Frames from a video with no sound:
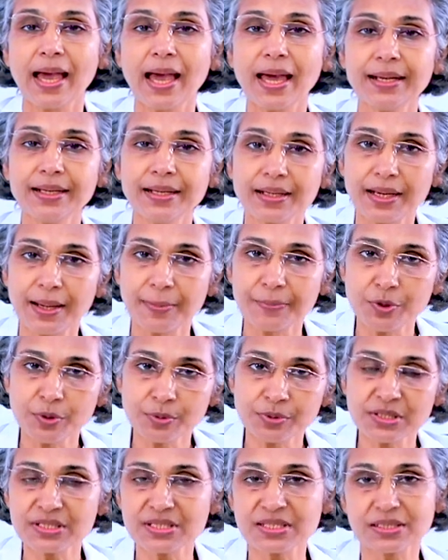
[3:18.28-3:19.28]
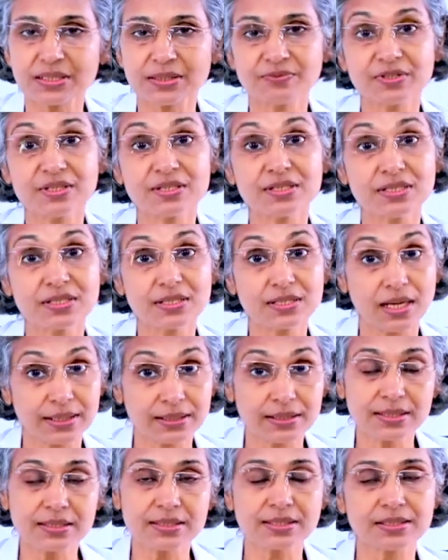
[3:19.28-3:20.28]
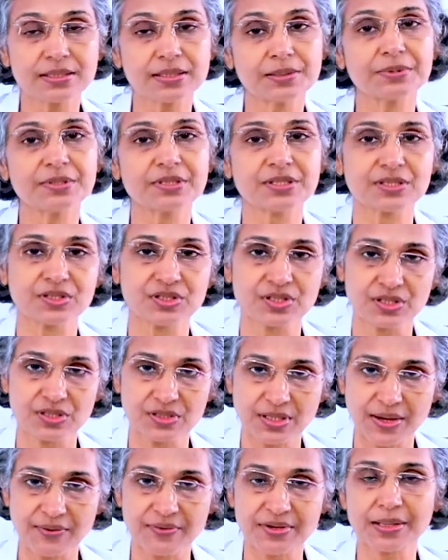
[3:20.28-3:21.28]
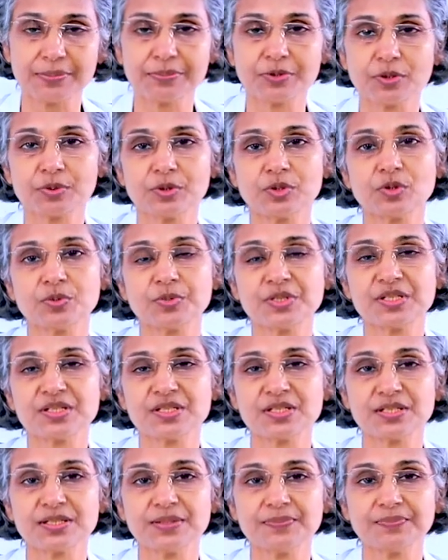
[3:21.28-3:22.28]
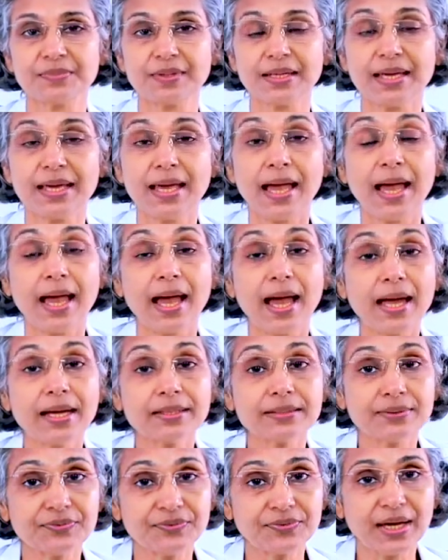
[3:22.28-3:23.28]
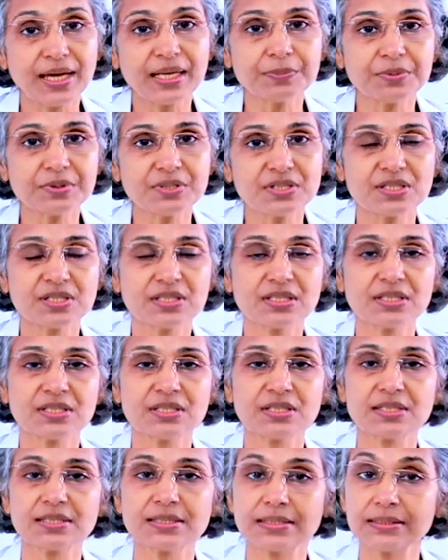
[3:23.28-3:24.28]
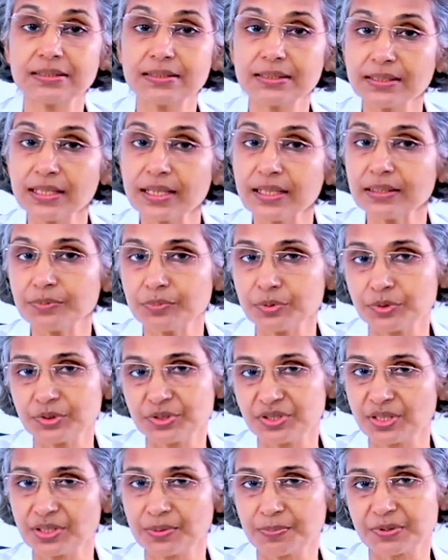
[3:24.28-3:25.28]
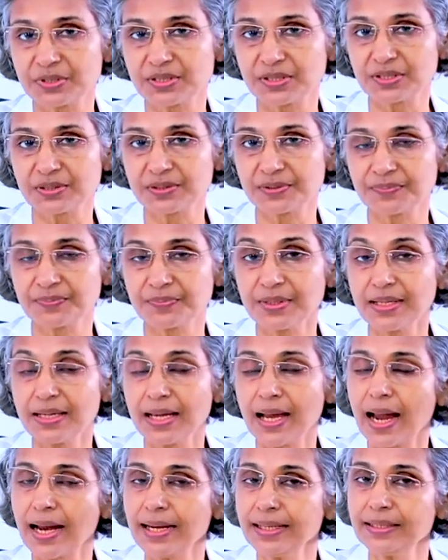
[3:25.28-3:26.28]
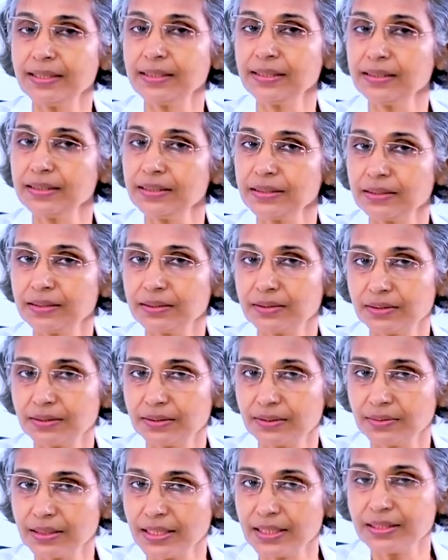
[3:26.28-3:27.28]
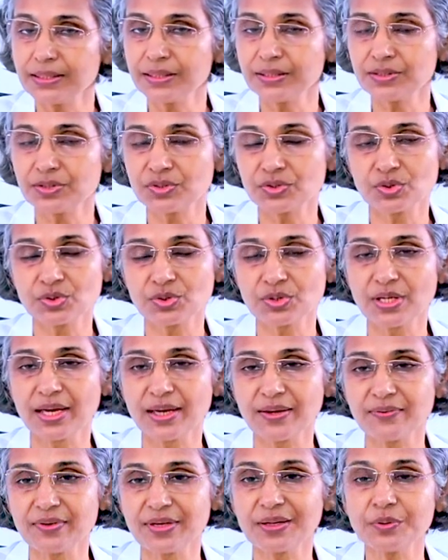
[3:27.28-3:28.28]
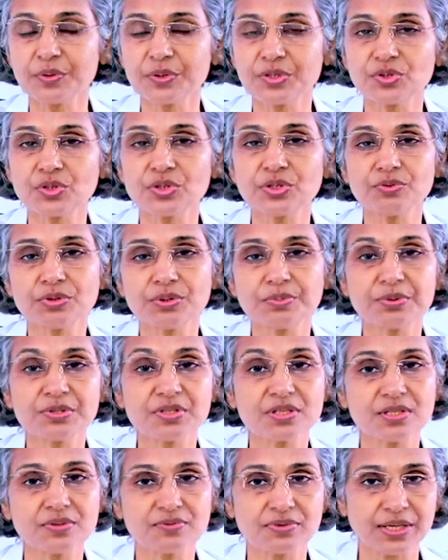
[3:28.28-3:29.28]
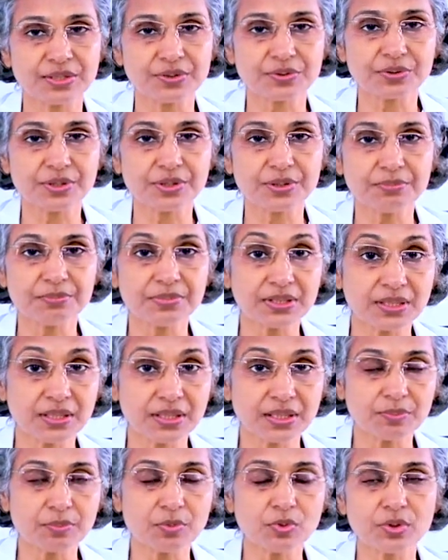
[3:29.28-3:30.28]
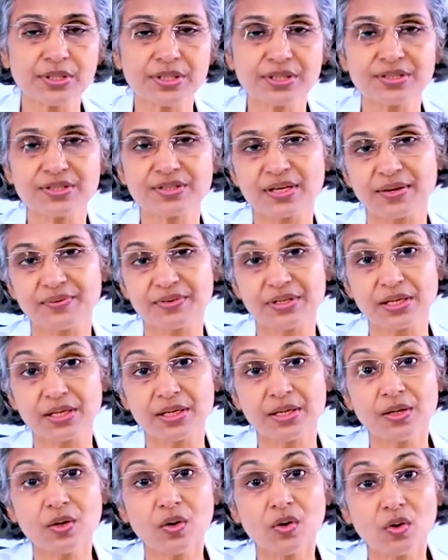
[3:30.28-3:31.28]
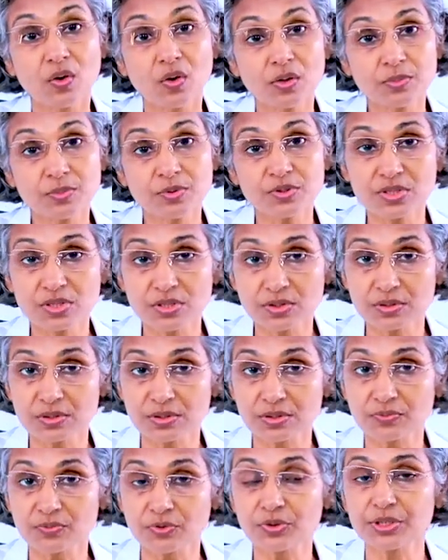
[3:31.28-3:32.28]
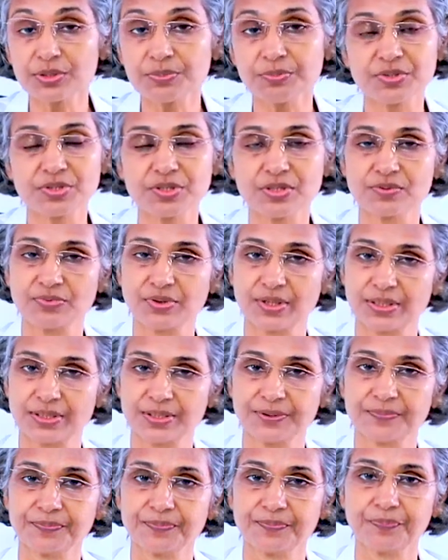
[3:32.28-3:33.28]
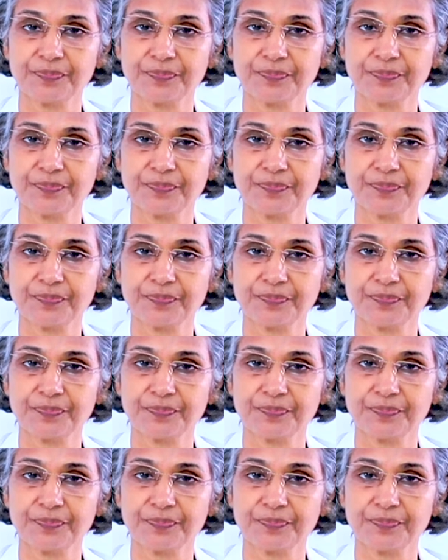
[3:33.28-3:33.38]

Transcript: And her abdominal circumference is 100 centimeters. She's having abdominal obesity, and the fat percentage is 39.3%. Ideally, lady should have around 25% fat only, but her body is having almost 40% fat.